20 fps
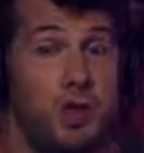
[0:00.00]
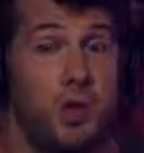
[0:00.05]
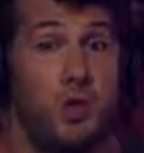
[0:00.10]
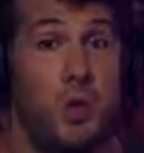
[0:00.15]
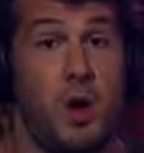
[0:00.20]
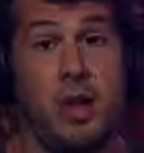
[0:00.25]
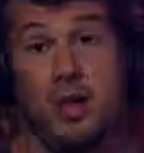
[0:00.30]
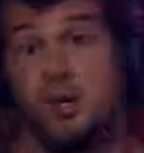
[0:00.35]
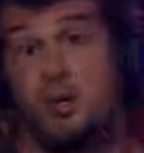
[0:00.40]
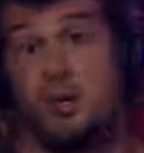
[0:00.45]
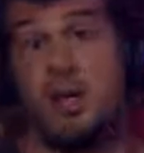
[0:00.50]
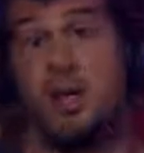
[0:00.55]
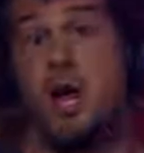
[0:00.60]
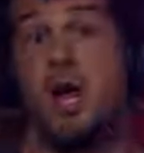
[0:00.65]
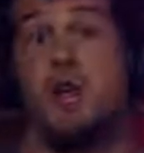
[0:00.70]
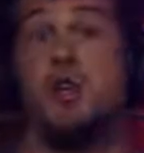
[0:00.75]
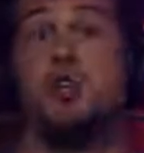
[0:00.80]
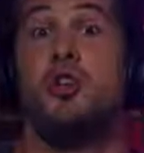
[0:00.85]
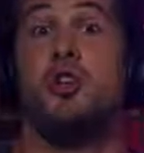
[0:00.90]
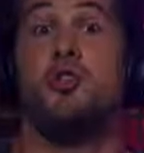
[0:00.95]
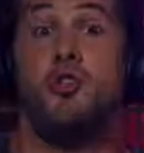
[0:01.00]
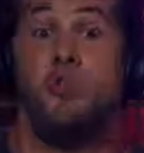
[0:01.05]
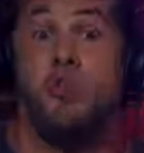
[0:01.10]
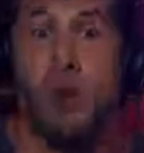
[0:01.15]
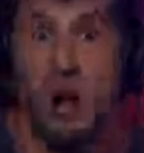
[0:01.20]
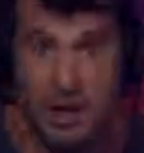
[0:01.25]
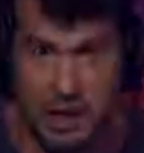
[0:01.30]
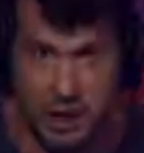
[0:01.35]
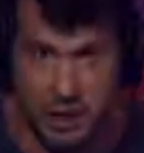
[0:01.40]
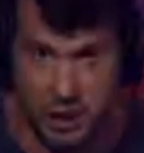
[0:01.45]
Do they want to create a new
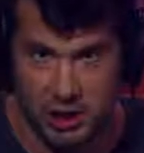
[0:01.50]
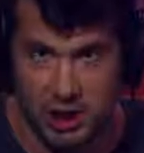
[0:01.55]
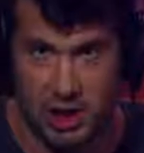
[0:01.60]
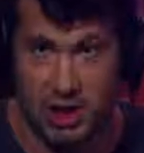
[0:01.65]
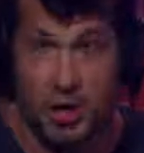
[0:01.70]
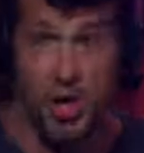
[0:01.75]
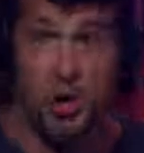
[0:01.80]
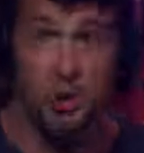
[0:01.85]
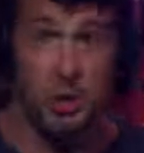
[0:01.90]
market share?